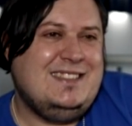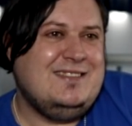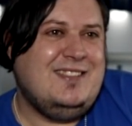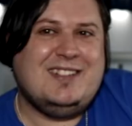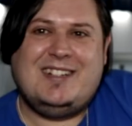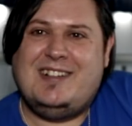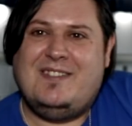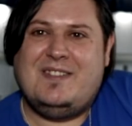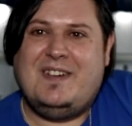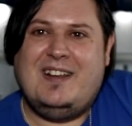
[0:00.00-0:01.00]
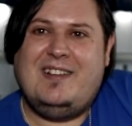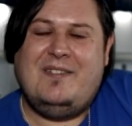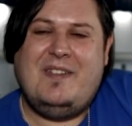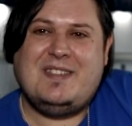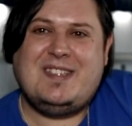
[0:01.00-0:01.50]
Oh gosh, I'd love to hunt.
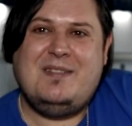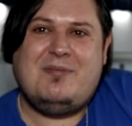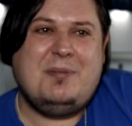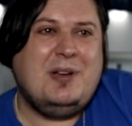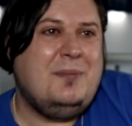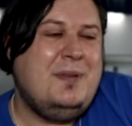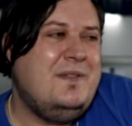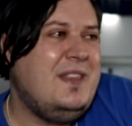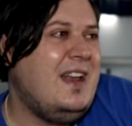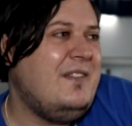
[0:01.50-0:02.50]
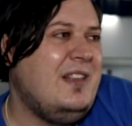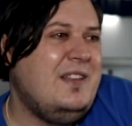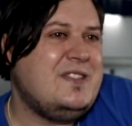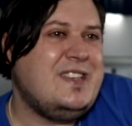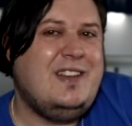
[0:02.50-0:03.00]
I've never seen a proper copy of that. I've
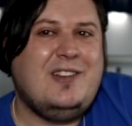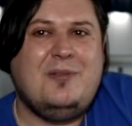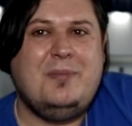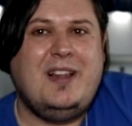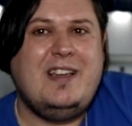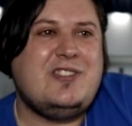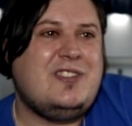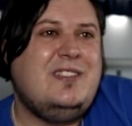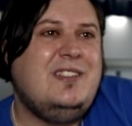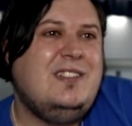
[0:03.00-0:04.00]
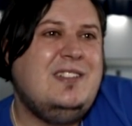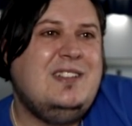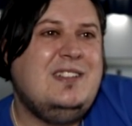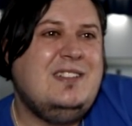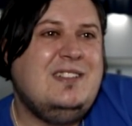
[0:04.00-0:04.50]
only ever seen it in a compilation.
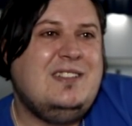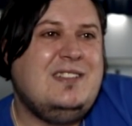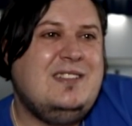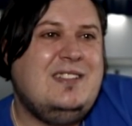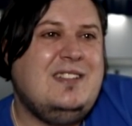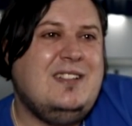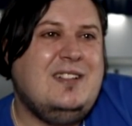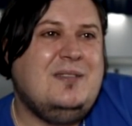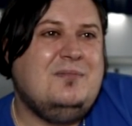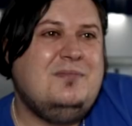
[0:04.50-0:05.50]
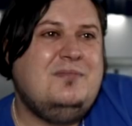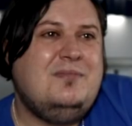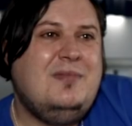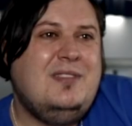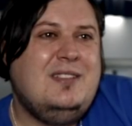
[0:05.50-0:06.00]

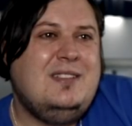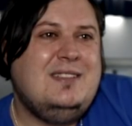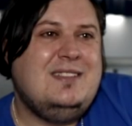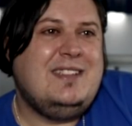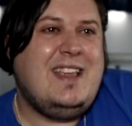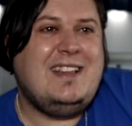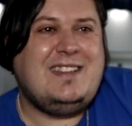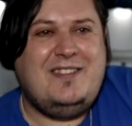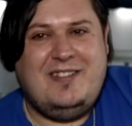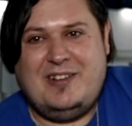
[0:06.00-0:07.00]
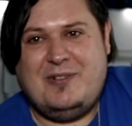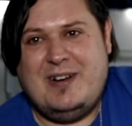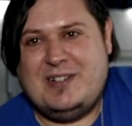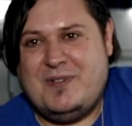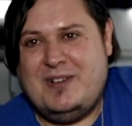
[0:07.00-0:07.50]
Yeah, so you got the
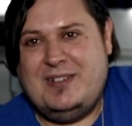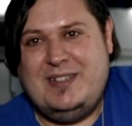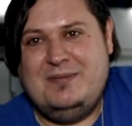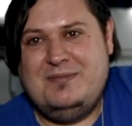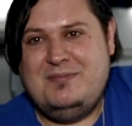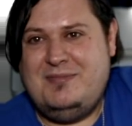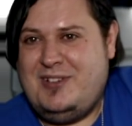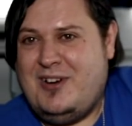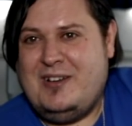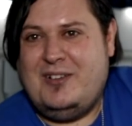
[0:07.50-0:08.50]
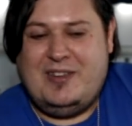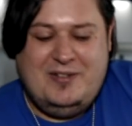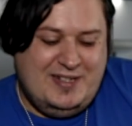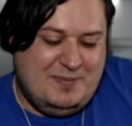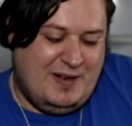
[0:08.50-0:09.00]
credits rolling, kind of like
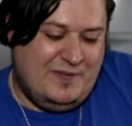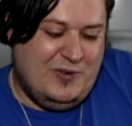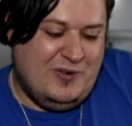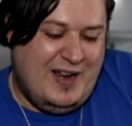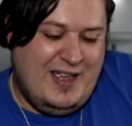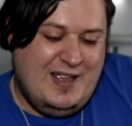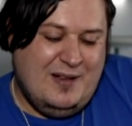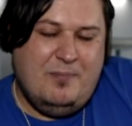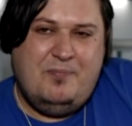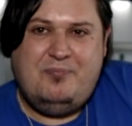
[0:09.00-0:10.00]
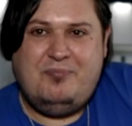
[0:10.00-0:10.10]
you'd expect for a